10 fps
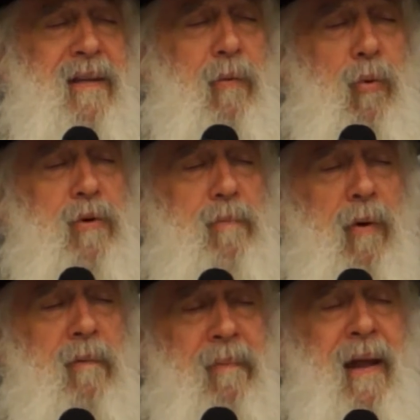he was
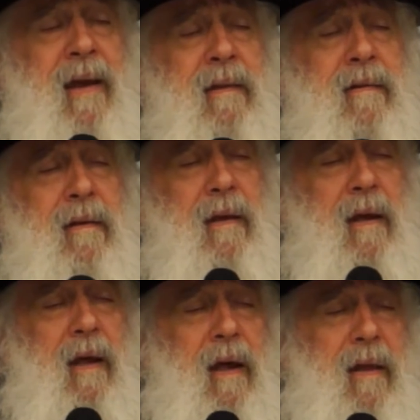born blind,
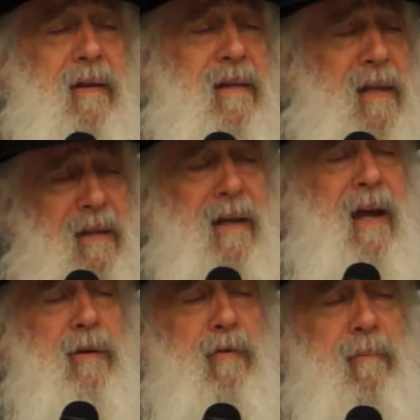and there is another
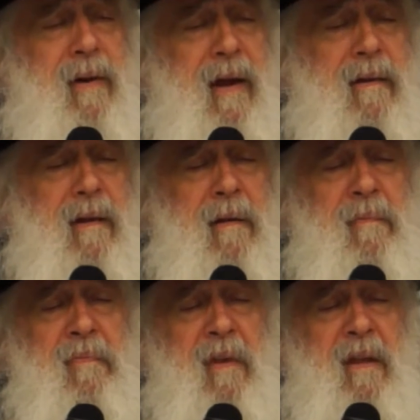kind of blind
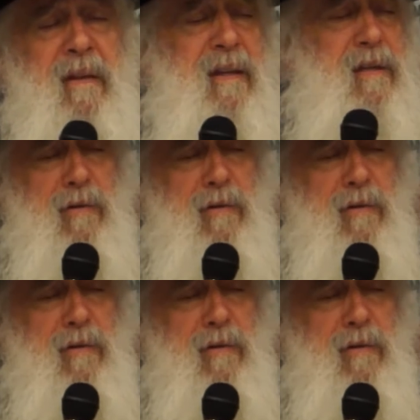that is